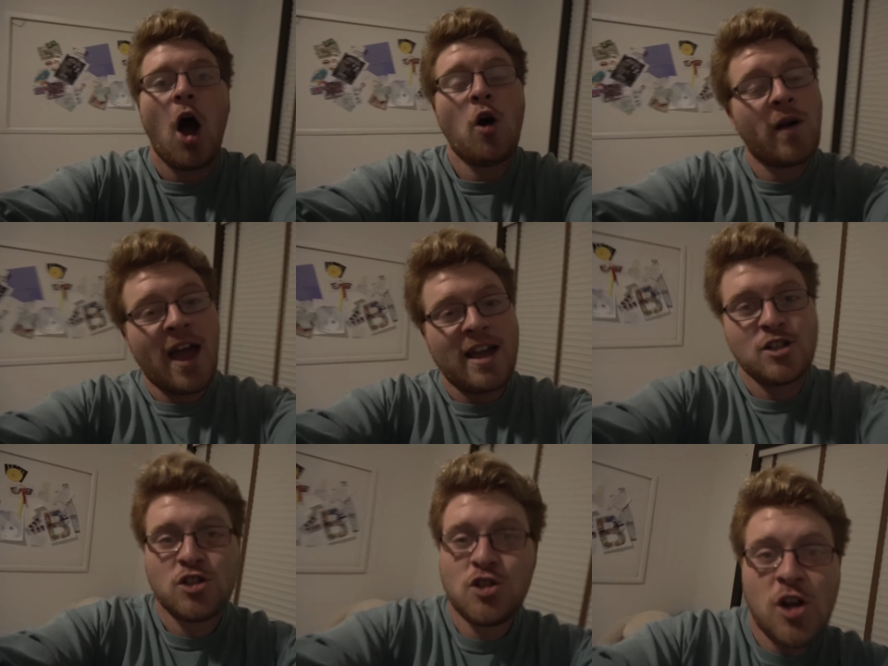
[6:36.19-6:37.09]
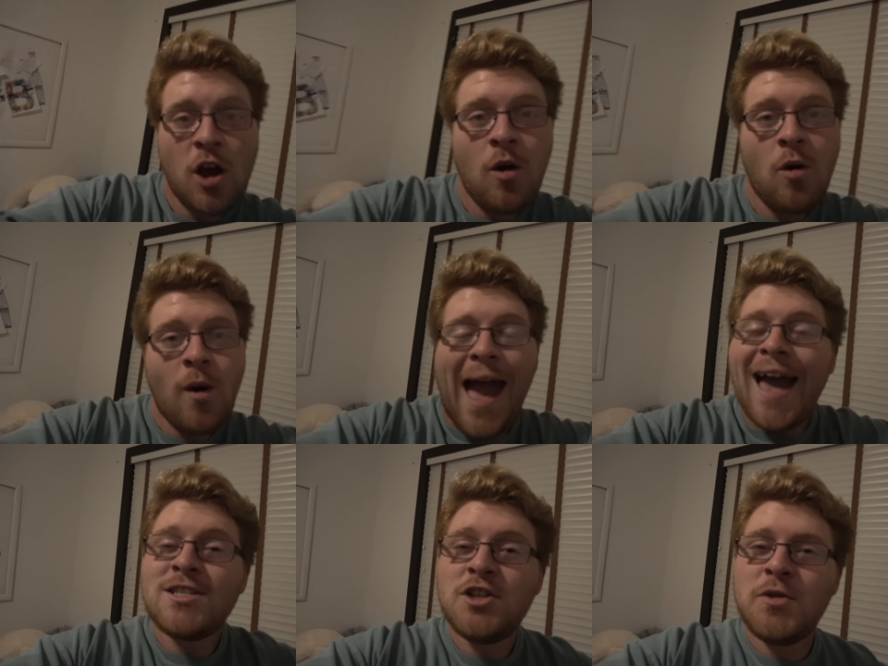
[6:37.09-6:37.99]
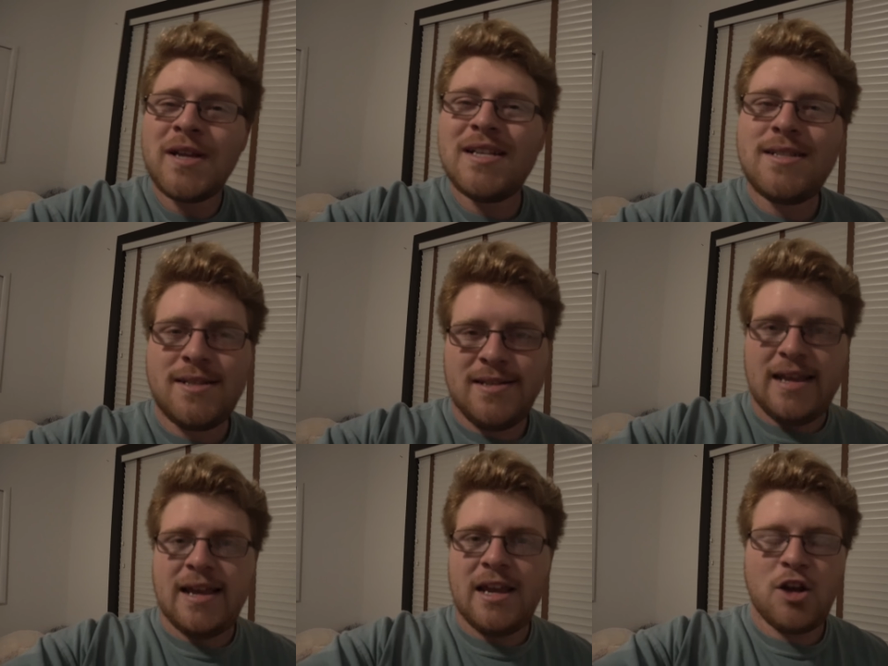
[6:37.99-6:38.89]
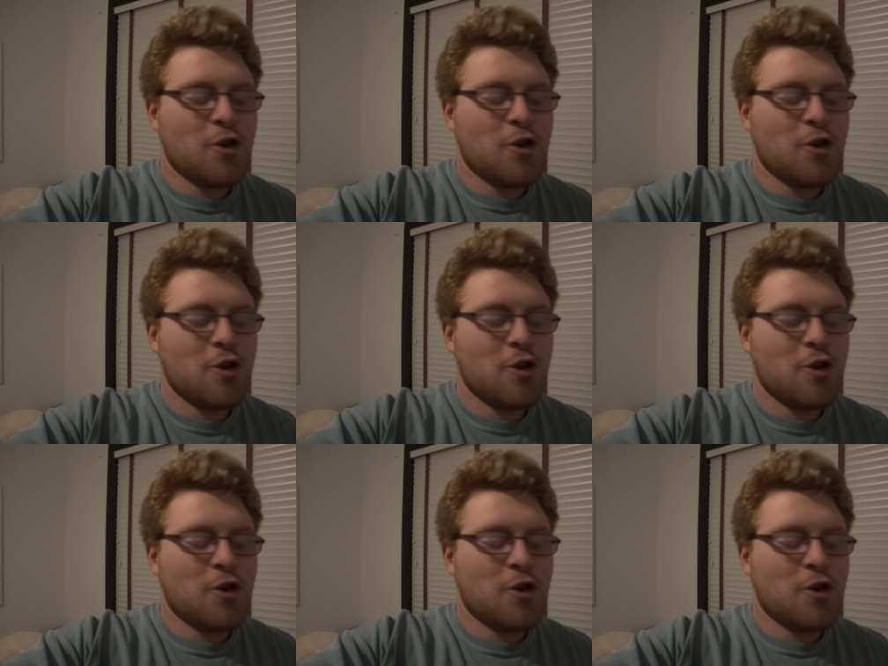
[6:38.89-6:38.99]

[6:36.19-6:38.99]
Okay, so as you can see,